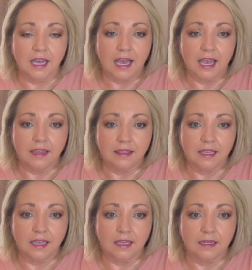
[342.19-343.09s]
and
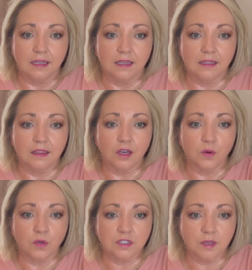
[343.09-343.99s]
then of
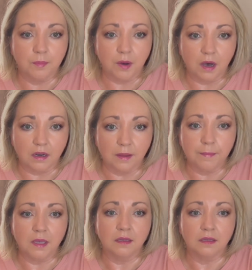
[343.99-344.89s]
course the
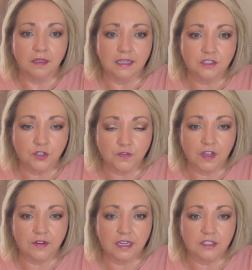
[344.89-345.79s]
bottom is your
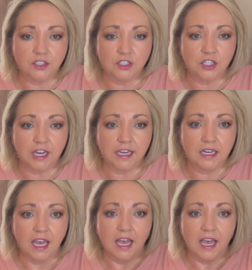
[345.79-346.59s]
foundation chain,